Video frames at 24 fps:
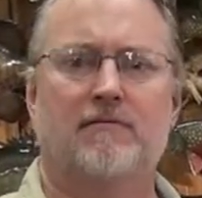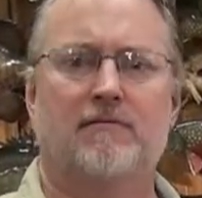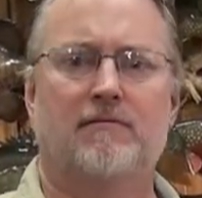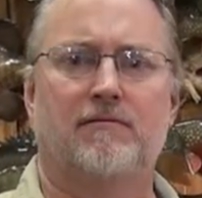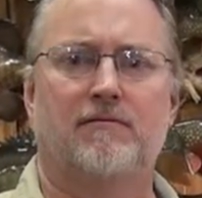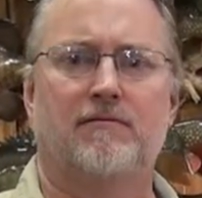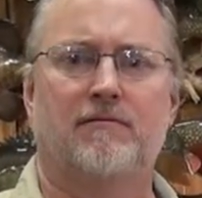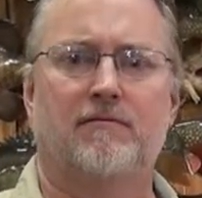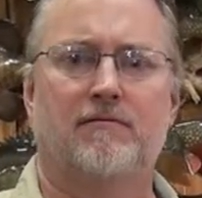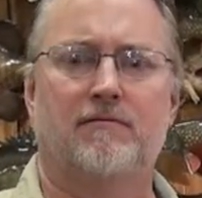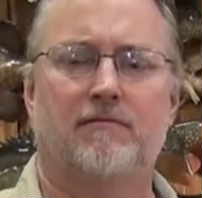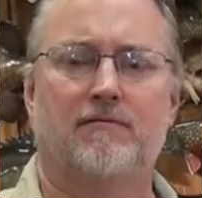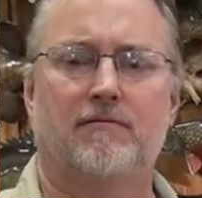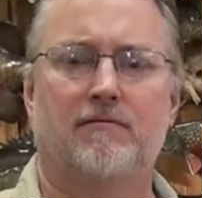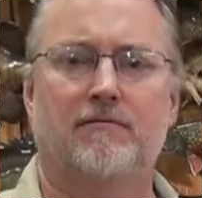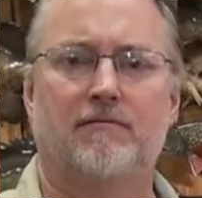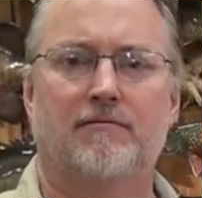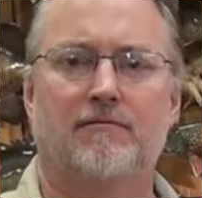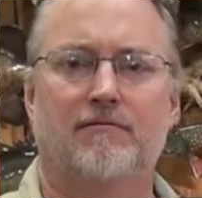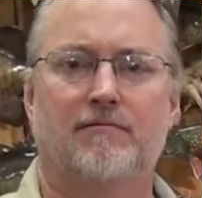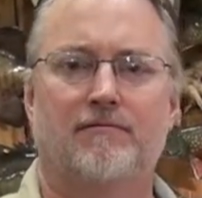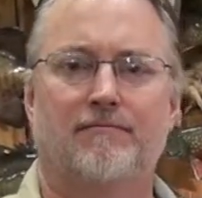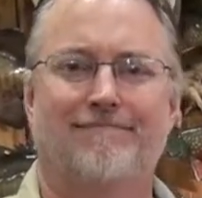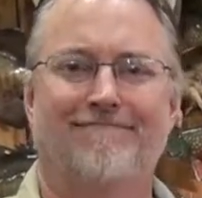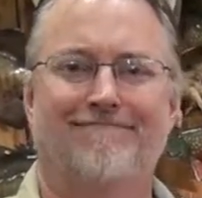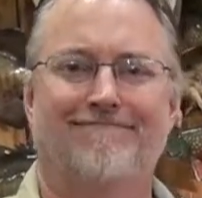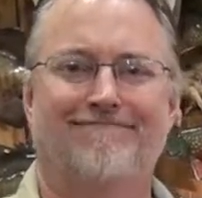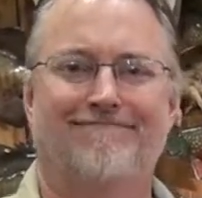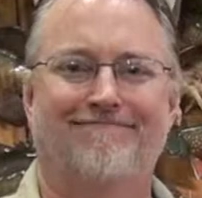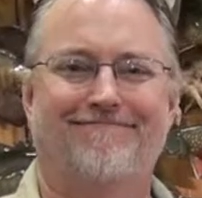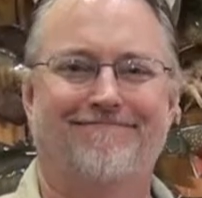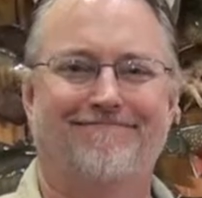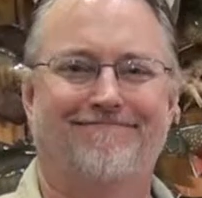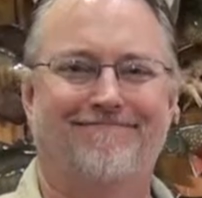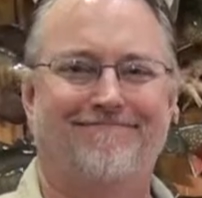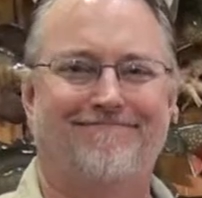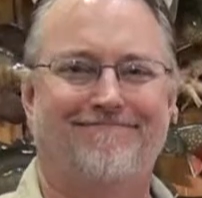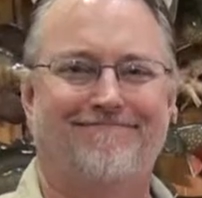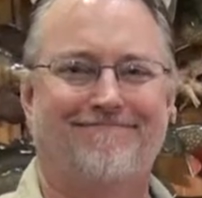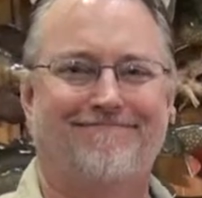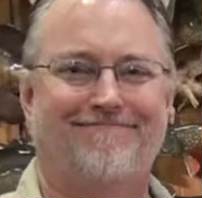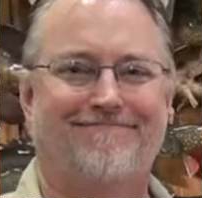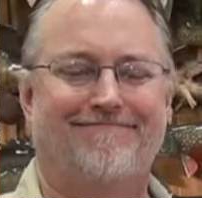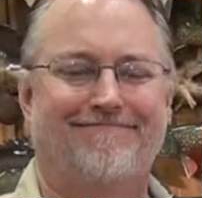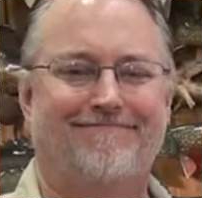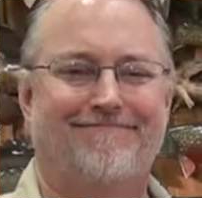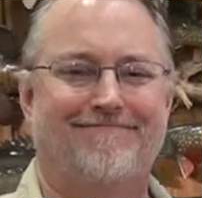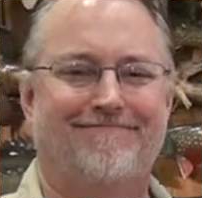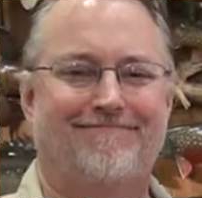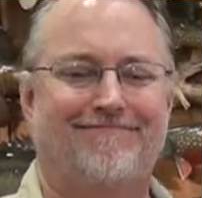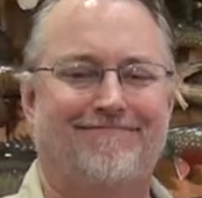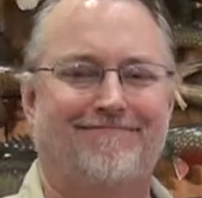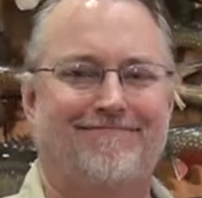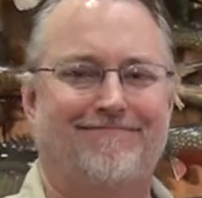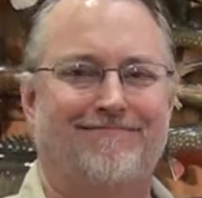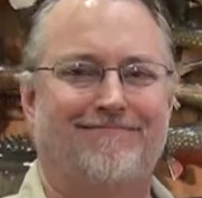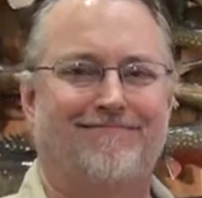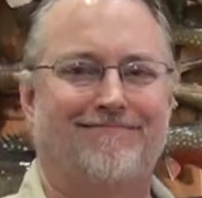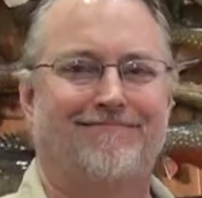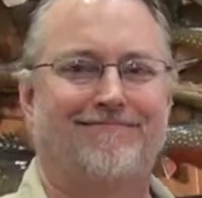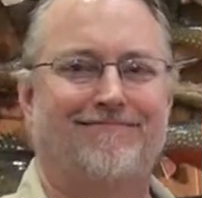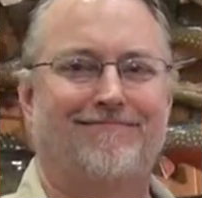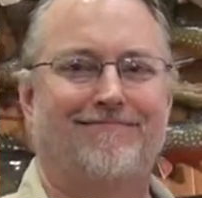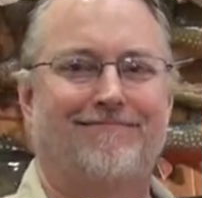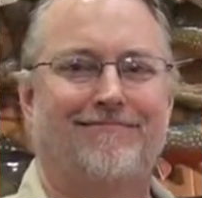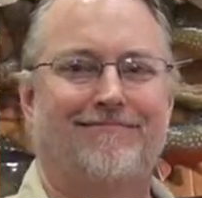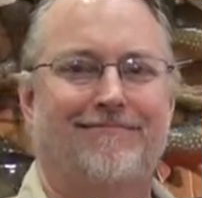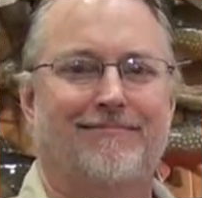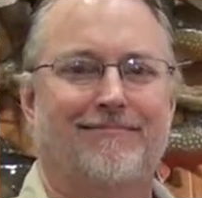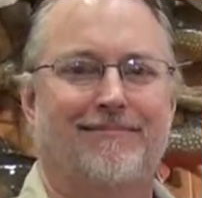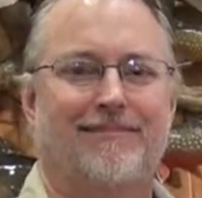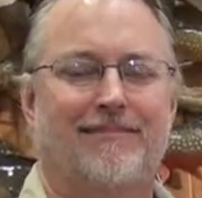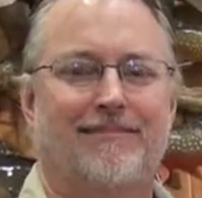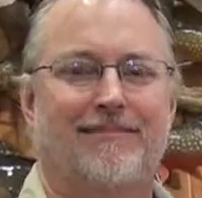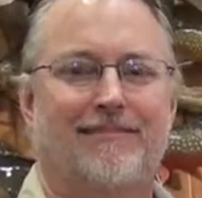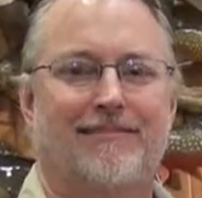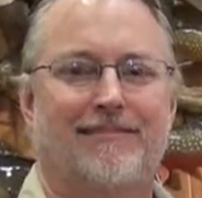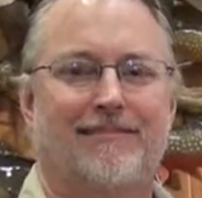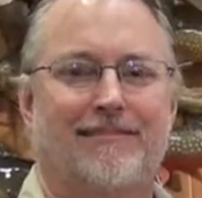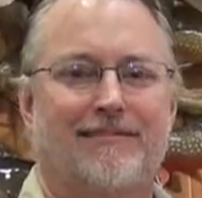No words are spoken by the person on screen.